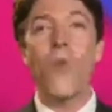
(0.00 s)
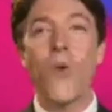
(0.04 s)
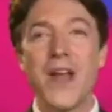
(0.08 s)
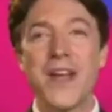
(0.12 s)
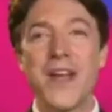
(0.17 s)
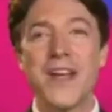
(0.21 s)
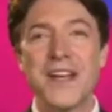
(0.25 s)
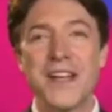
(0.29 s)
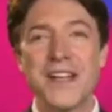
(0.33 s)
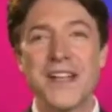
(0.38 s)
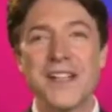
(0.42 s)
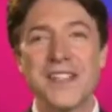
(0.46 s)

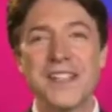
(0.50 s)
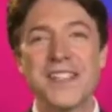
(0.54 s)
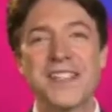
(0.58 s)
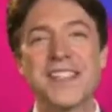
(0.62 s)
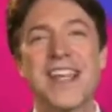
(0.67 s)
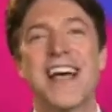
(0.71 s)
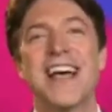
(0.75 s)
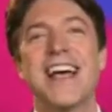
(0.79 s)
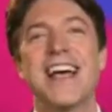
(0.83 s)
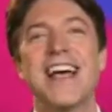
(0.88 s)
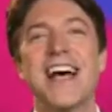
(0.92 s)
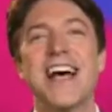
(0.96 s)

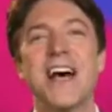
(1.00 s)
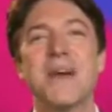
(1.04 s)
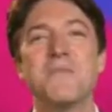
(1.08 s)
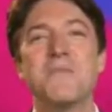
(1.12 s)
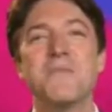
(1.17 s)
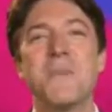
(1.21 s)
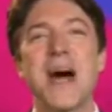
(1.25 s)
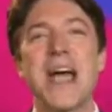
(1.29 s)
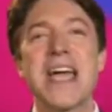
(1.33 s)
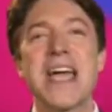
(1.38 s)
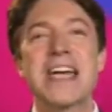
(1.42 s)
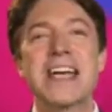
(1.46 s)
winners,
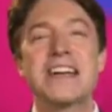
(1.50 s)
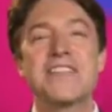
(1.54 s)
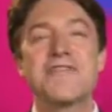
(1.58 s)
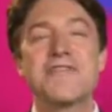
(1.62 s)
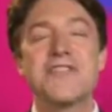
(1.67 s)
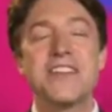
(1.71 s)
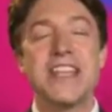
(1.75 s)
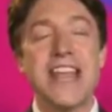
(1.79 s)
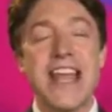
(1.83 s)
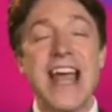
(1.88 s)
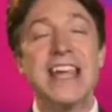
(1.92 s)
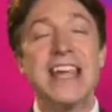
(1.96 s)
my
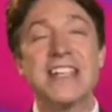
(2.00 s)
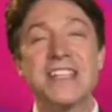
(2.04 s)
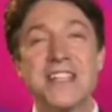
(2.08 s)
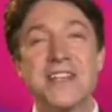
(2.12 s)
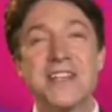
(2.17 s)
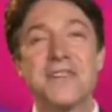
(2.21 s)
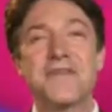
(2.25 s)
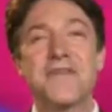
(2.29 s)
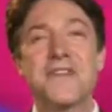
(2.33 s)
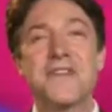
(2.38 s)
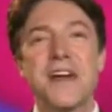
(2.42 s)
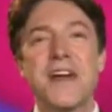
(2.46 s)

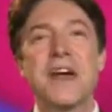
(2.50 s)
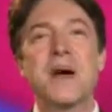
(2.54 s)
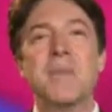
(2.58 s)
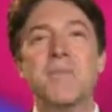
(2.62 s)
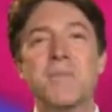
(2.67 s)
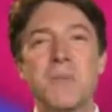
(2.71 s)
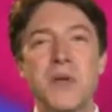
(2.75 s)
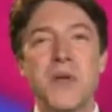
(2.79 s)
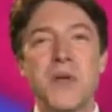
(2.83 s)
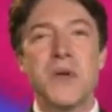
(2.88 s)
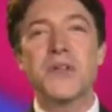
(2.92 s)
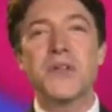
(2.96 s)
creative
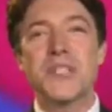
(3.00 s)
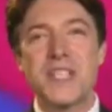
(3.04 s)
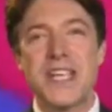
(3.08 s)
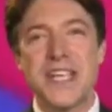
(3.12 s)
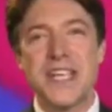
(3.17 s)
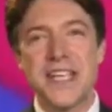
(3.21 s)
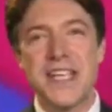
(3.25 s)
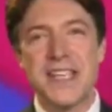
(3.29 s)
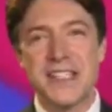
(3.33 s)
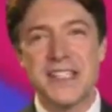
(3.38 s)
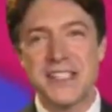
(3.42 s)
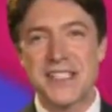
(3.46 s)

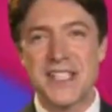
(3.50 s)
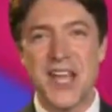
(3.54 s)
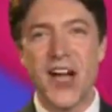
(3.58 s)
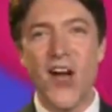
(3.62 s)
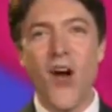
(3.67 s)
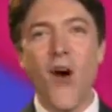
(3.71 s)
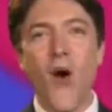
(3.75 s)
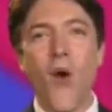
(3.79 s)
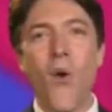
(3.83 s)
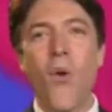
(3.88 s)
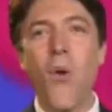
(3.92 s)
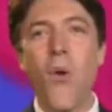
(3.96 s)
beauties.
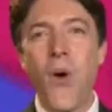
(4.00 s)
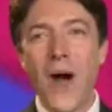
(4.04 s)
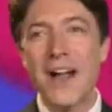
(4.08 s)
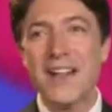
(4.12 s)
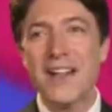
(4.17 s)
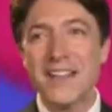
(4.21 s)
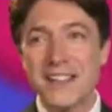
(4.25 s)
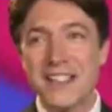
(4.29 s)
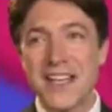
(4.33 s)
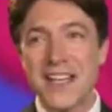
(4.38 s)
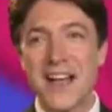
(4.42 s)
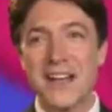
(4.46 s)

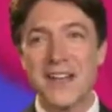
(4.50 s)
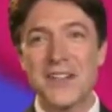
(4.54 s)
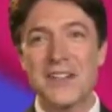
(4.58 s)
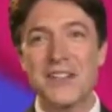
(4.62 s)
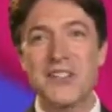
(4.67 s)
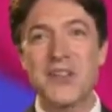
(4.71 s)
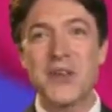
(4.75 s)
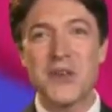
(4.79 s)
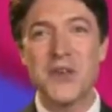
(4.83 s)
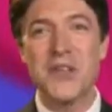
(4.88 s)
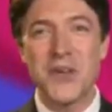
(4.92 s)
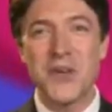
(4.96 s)
Well done
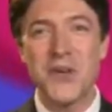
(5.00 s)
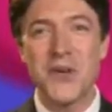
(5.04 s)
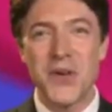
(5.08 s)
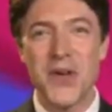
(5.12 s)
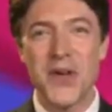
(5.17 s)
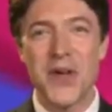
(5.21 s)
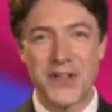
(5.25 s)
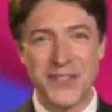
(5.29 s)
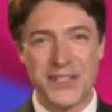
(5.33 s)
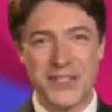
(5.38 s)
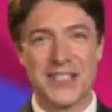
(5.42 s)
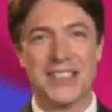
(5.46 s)
to you
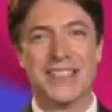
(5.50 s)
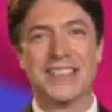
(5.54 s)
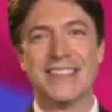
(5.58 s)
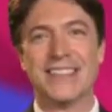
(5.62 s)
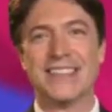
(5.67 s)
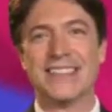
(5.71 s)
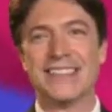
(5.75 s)
lot.